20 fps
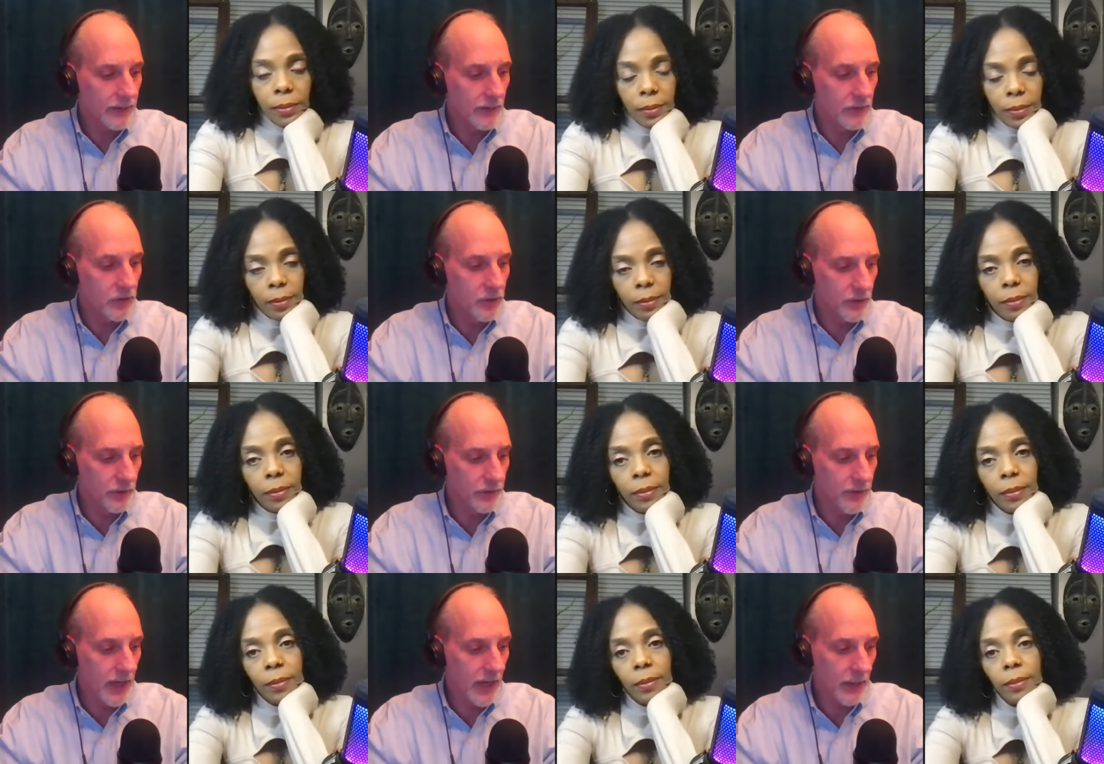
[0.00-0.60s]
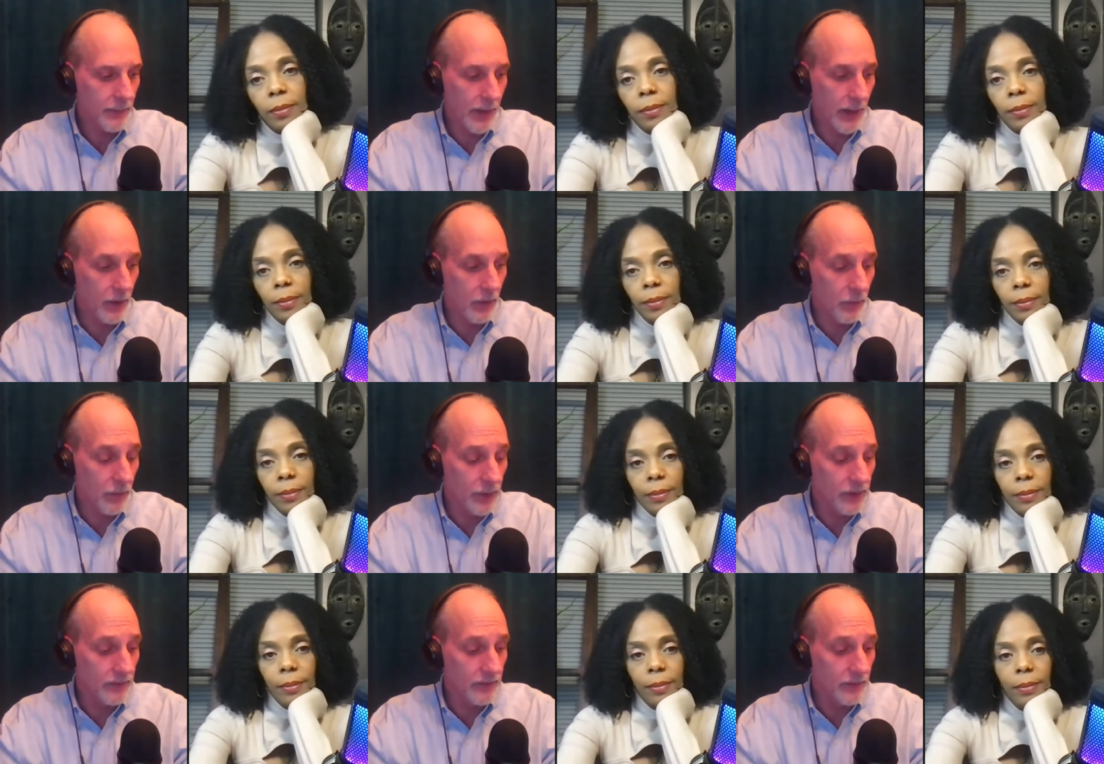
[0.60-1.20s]
Speaker 1: that just came out
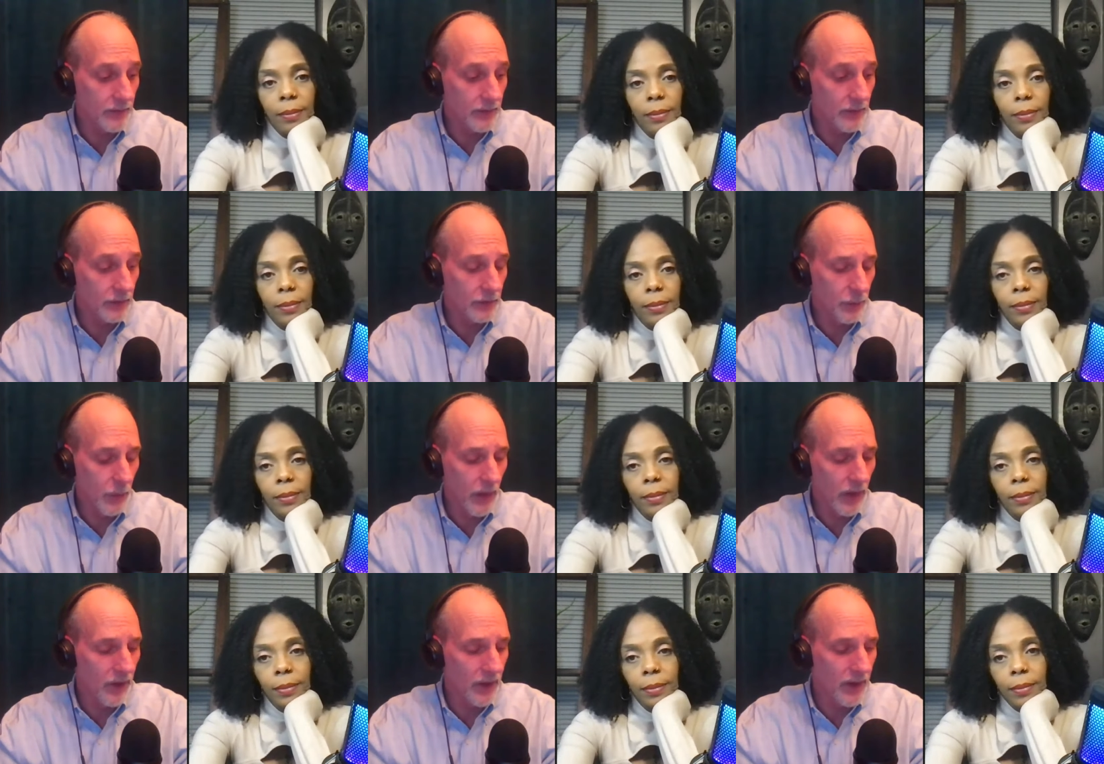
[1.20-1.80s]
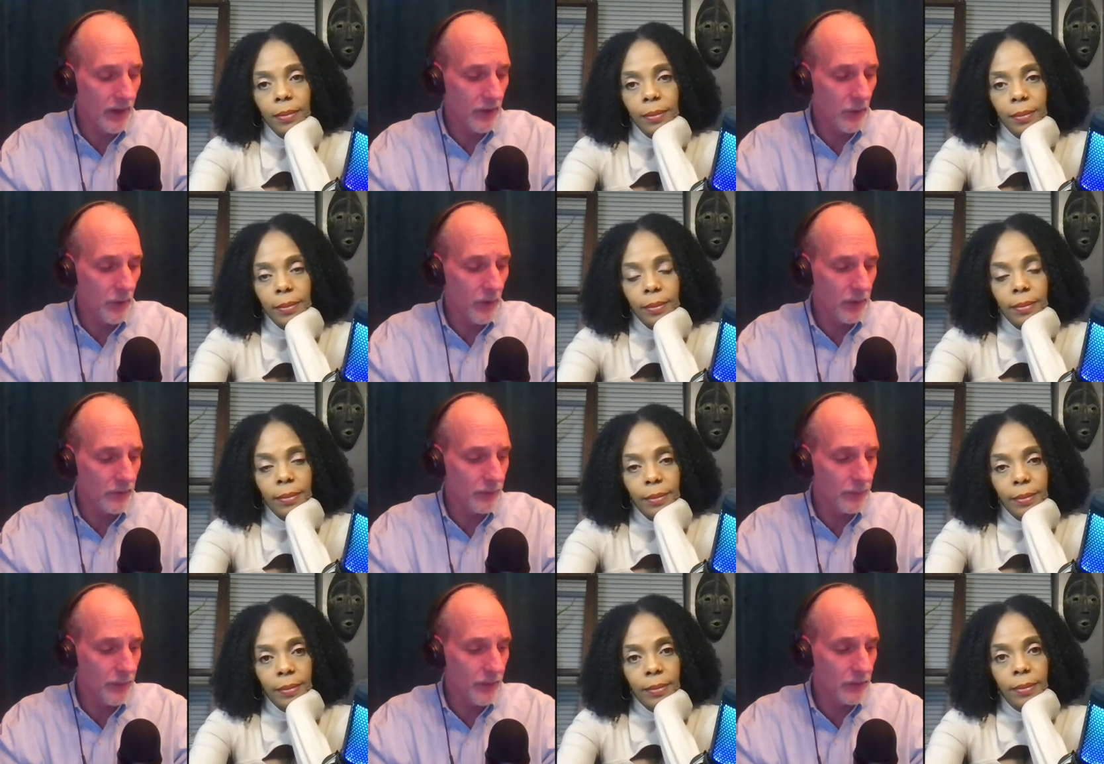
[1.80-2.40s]
recently as well. And I don't want to
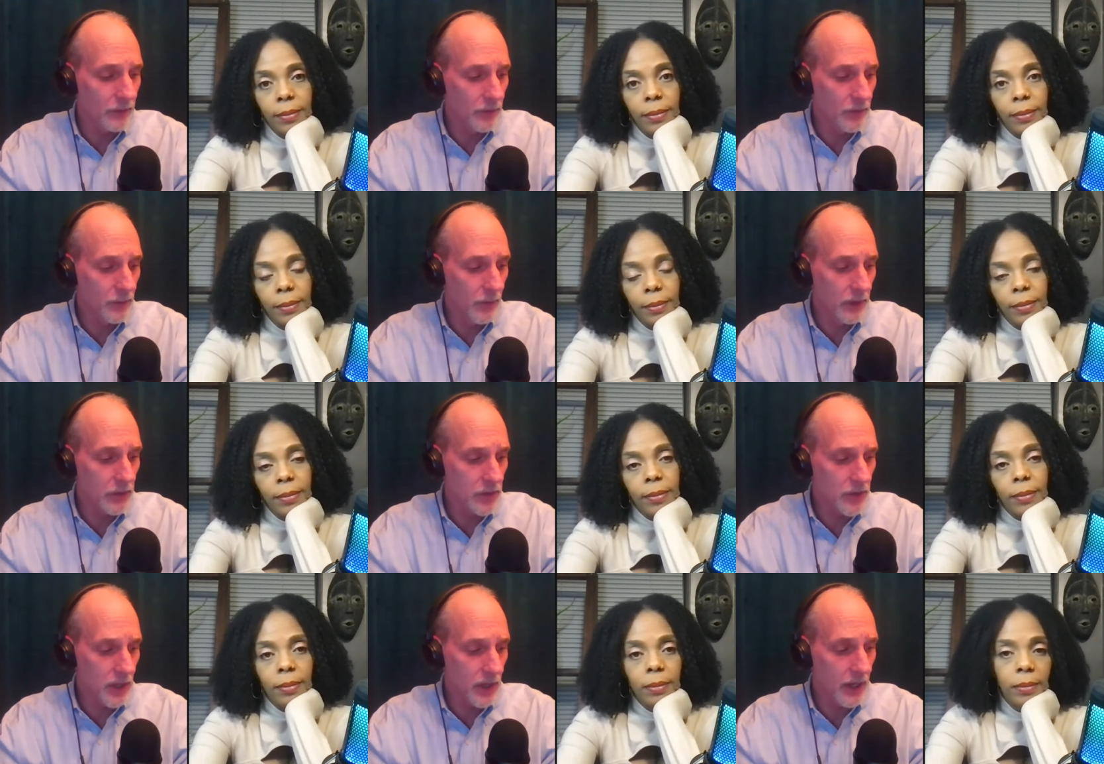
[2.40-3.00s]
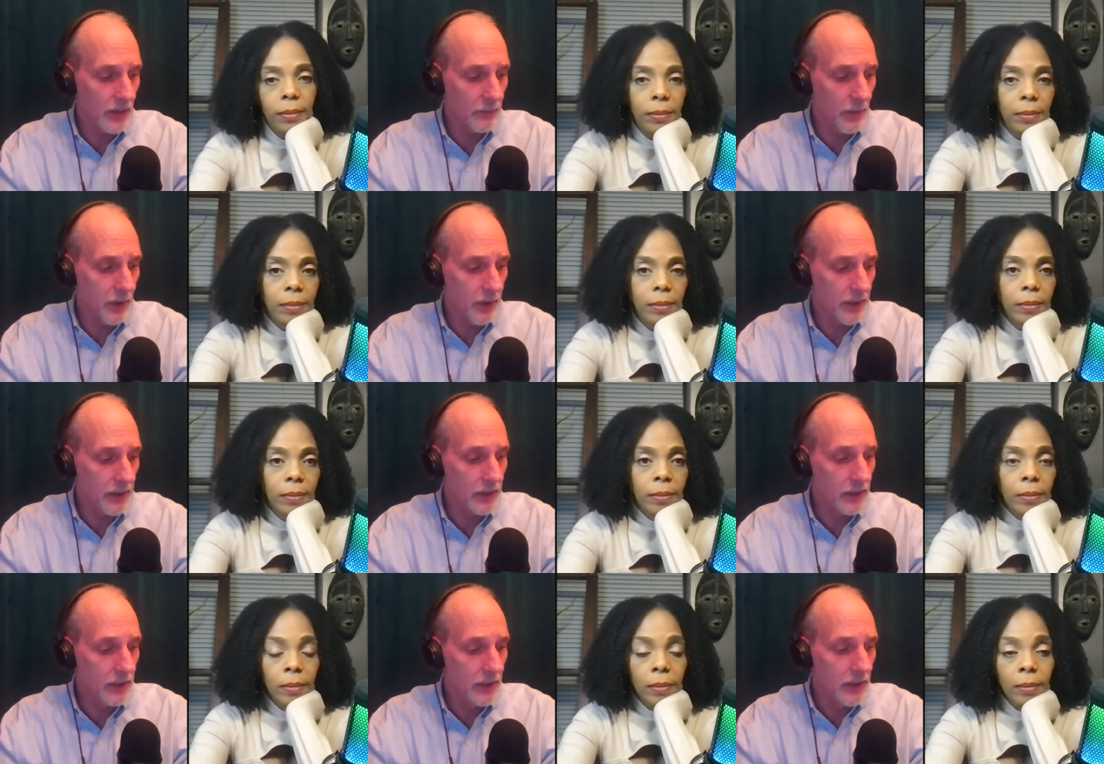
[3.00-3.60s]
spend too much time on
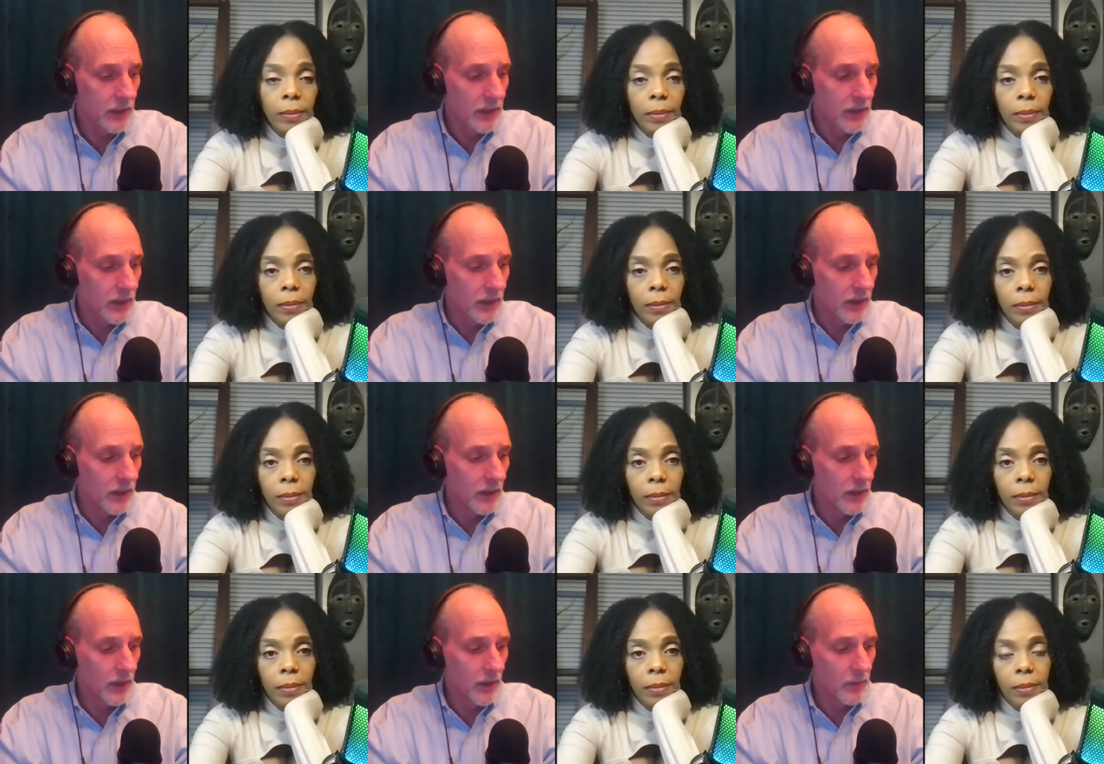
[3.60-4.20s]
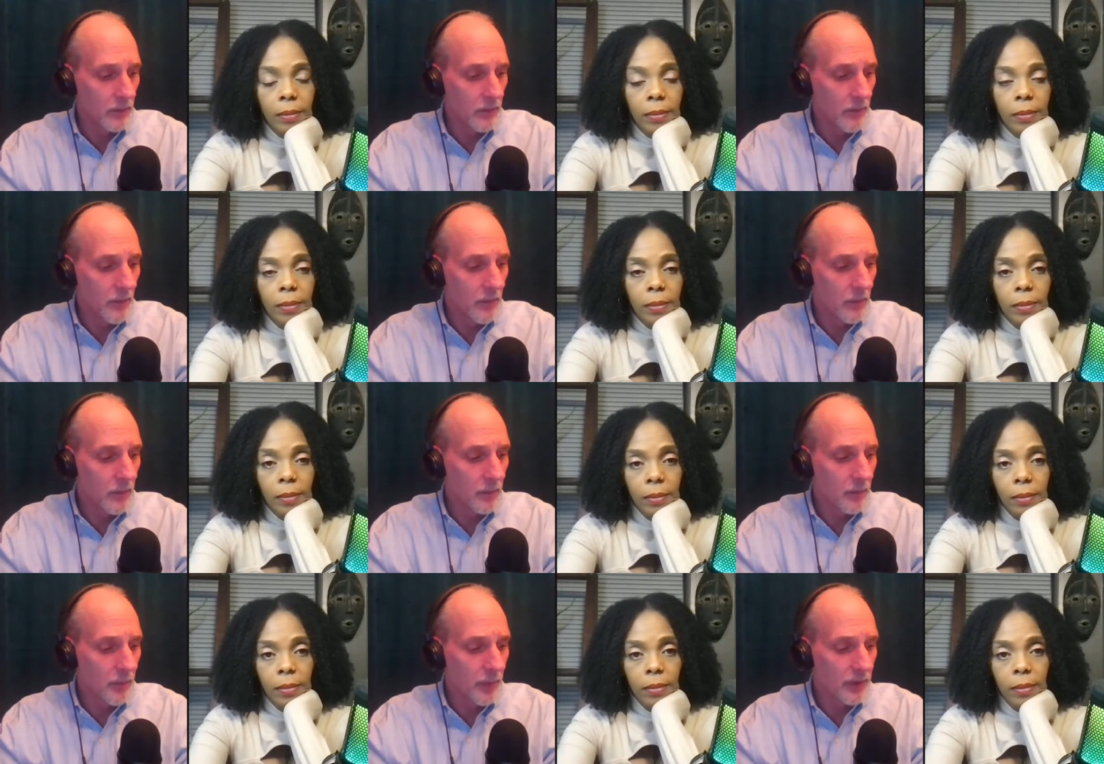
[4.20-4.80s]
it.
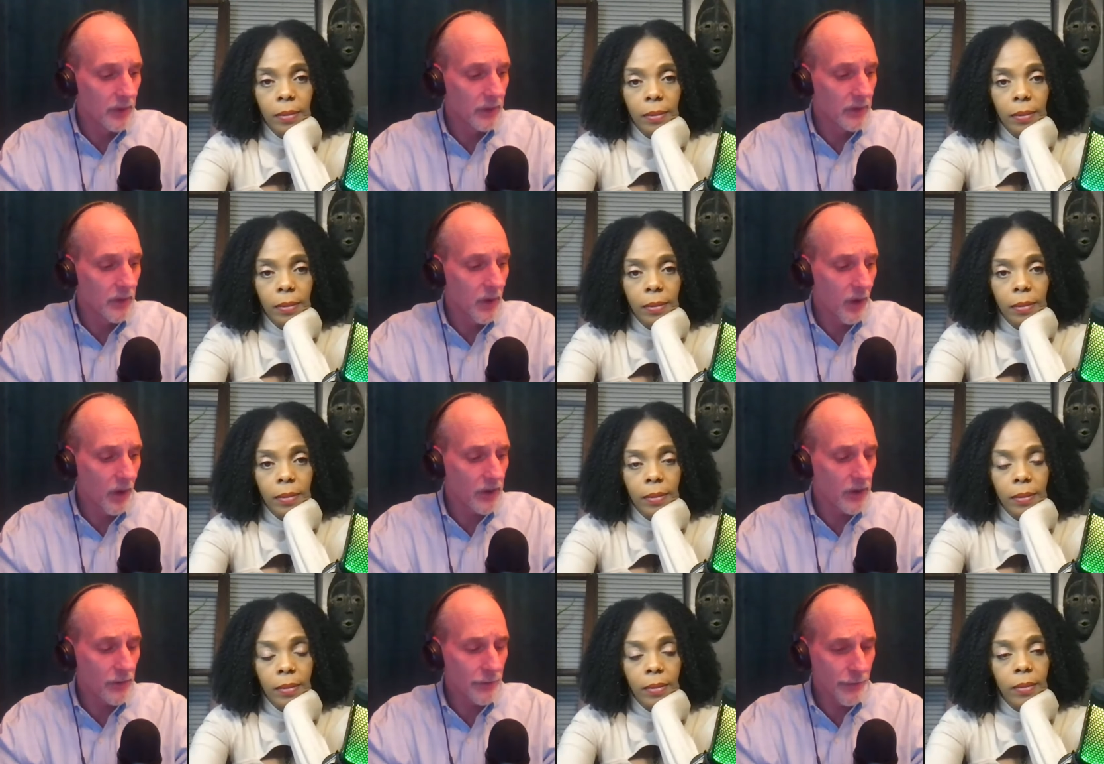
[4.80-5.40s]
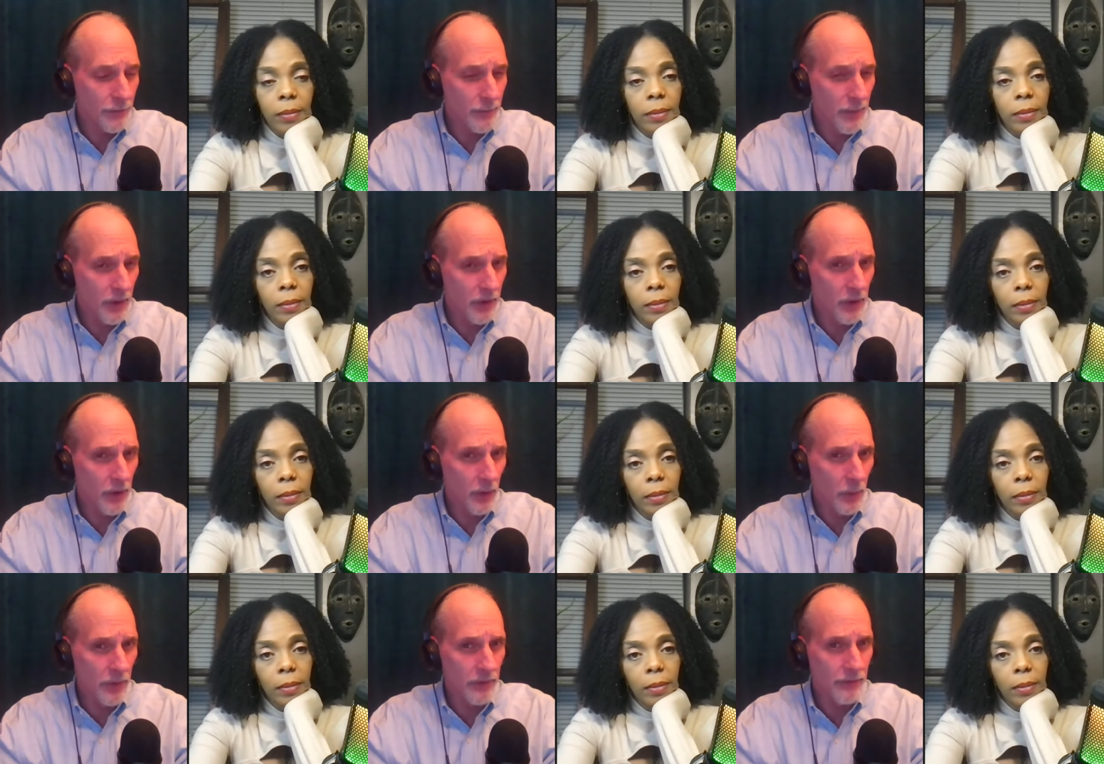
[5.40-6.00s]
But are you
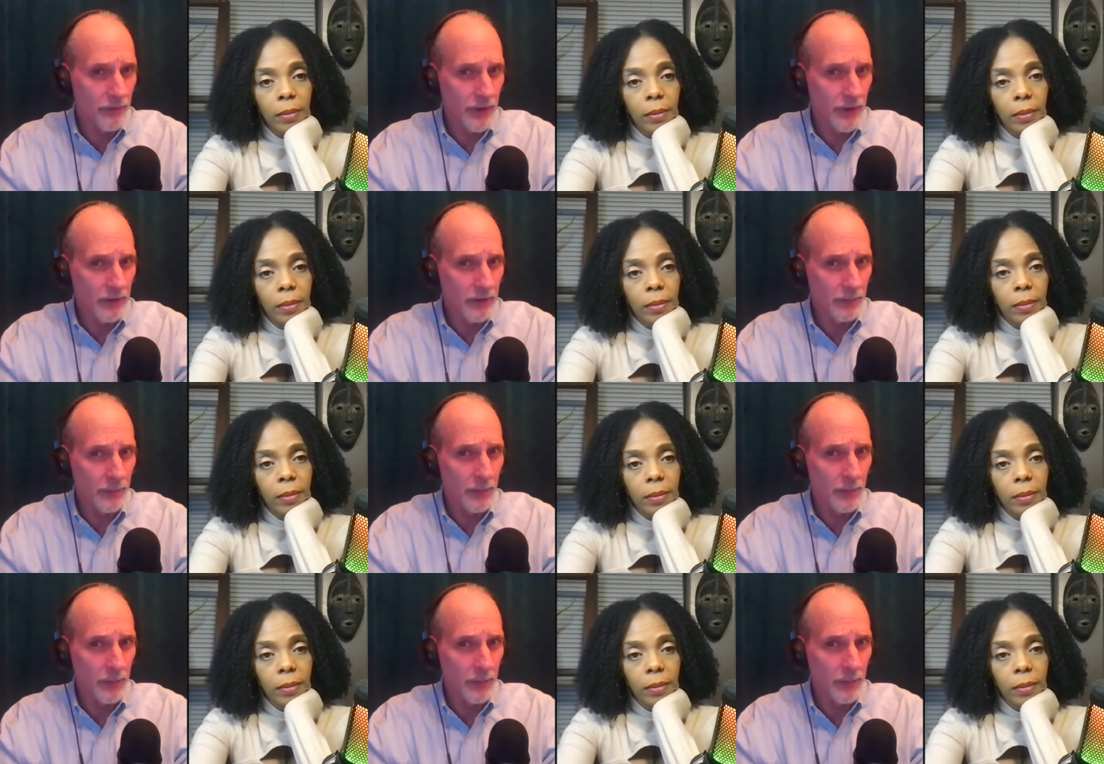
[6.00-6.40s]
familiar with Vince